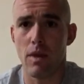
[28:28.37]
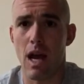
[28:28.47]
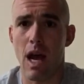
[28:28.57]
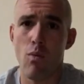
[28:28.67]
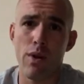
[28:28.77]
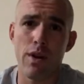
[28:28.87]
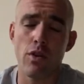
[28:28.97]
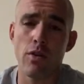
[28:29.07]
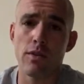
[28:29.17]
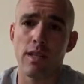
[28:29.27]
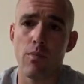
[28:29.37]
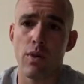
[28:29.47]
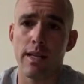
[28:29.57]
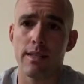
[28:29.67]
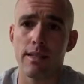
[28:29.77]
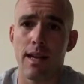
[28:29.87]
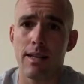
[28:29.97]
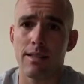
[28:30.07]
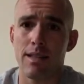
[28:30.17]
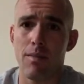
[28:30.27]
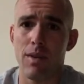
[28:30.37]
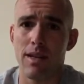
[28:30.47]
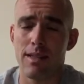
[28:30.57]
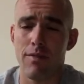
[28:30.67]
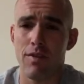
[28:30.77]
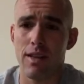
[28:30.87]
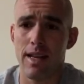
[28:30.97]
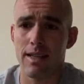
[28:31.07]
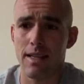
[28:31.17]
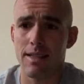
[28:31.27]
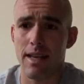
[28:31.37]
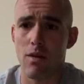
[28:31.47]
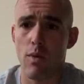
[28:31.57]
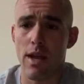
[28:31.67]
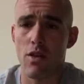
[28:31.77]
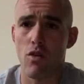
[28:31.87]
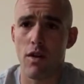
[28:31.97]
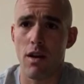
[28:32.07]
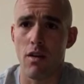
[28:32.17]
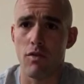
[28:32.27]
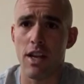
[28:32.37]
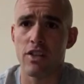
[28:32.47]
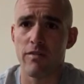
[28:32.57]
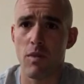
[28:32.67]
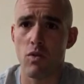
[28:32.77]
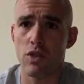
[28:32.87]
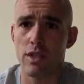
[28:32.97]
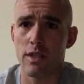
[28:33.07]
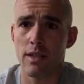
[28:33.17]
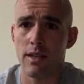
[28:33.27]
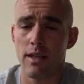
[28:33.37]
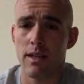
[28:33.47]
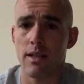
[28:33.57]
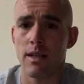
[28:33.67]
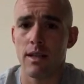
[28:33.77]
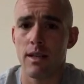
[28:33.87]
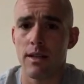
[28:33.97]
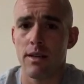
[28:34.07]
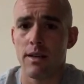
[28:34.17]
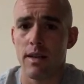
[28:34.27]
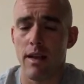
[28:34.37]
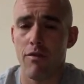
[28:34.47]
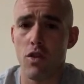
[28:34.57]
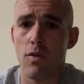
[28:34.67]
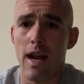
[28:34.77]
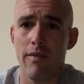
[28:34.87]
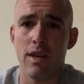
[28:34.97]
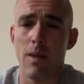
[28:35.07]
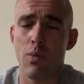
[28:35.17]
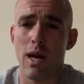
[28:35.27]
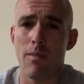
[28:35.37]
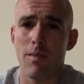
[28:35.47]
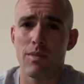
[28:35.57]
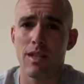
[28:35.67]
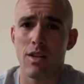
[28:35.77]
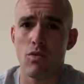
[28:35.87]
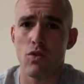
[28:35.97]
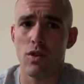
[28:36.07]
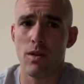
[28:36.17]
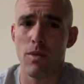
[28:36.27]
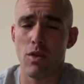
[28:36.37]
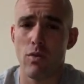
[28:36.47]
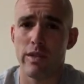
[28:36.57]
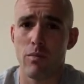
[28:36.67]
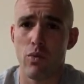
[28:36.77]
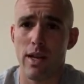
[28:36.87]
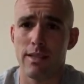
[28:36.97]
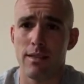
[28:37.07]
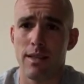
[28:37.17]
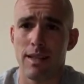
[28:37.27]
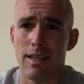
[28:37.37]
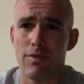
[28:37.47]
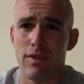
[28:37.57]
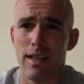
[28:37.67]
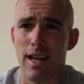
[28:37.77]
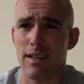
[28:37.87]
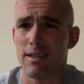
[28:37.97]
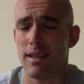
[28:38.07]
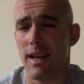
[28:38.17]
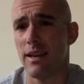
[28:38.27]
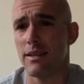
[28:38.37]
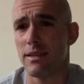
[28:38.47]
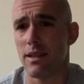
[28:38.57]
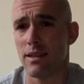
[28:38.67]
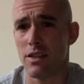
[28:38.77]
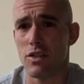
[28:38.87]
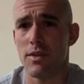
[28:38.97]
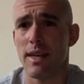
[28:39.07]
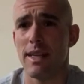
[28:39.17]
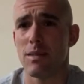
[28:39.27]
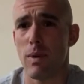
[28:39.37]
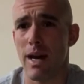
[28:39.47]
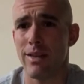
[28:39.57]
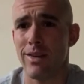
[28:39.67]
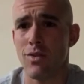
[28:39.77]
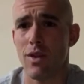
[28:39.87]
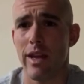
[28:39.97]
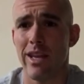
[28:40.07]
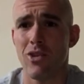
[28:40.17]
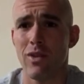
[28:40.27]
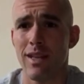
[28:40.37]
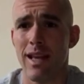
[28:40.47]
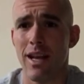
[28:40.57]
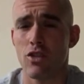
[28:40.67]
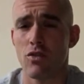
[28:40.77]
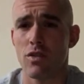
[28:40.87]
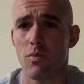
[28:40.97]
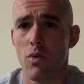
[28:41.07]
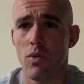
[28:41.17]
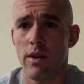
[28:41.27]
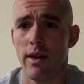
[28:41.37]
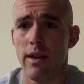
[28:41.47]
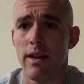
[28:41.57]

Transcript: I wouldn't use knee braces honestly because I feel like they take away your uh, range of motion. If you don't have knee problems, then you shouldn't be using braces, at least for calisthenics, unless your knee is bothering you and you need that extra support.